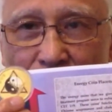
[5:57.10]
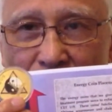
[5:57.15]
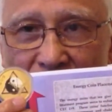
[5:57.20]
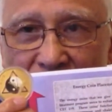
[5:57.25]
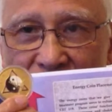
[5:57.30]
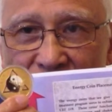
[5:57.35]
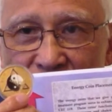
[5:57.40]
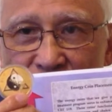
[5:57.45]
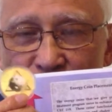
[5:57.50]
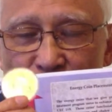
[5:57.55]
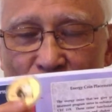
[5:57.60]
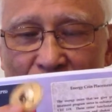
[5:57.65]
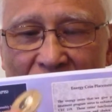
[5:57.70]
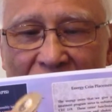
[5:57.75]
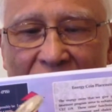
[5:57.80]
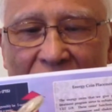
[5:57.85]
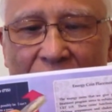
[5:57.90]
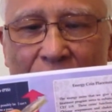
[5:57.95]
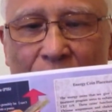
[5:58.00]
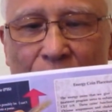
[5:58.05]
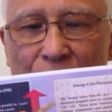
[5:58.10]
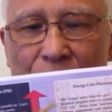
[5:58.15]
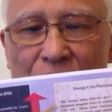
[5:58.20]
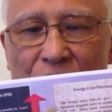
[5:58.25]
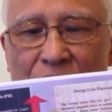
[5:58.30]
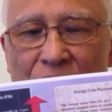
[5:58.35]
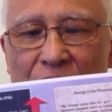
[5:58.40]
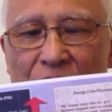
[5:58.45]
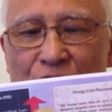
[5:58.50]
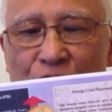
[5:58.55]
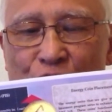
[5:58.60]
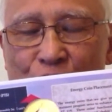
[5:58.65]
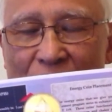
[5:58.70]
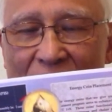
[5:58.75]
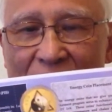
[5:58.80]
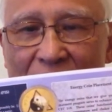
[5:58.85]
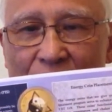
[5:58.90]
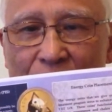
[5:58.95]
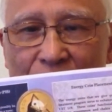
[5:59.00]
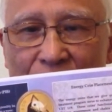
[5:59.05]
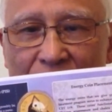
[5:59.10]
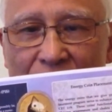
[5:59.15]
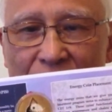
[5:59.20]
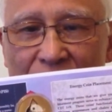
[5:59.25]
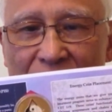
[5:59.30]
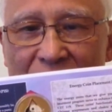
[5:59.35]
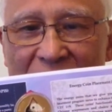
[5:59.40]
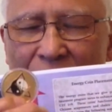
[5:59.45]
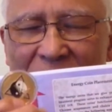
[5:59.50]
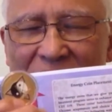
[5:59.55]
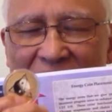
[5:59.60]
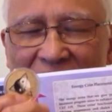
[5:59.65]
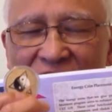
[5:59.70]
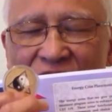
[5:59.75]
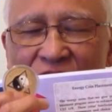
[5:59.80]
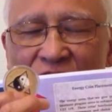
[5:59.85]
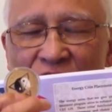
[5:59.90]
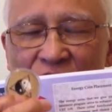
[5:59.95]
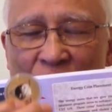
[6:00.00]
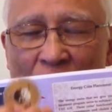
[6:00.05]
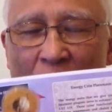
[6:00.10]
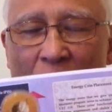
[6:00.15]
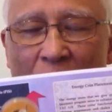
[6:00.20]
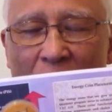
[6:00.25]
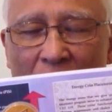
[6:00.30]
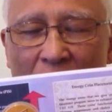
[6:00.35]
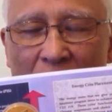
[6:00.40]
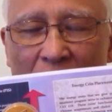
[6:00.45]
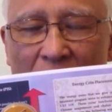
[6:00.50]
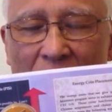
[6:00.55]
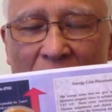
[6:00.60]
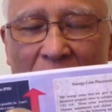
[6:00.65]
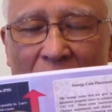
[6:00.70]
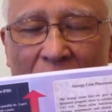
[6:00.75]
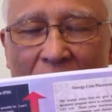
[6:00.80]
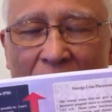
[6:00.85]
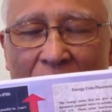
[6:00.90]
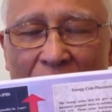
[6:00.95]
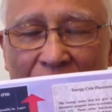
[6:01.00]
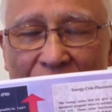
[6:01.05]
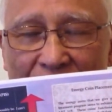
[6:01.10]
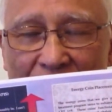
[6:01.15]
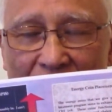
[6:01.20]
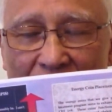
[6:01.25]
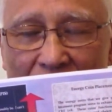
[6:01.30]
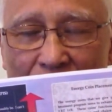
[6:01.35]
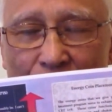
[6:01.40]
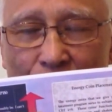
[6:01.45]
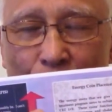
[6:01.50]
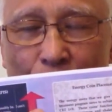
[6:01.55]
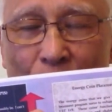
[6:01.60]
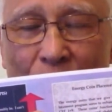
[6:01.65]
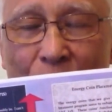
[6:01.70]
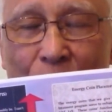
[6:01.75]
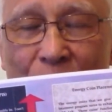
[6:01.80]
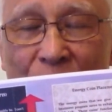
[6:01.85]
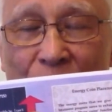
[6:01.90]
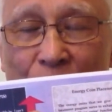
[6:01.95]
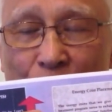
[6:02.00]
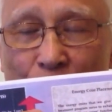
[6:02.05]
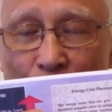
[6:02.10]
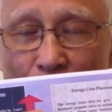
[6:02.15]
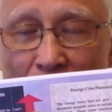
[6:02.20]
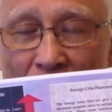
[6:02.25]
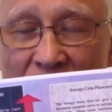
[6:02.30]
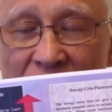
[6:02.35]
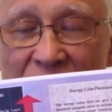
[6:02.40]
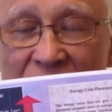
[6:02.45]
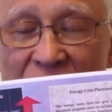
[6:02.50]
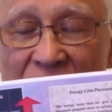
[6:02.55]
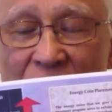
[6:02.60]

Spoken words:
which is triangle. You see the triangle here. That's the yang. And the other one with the cross is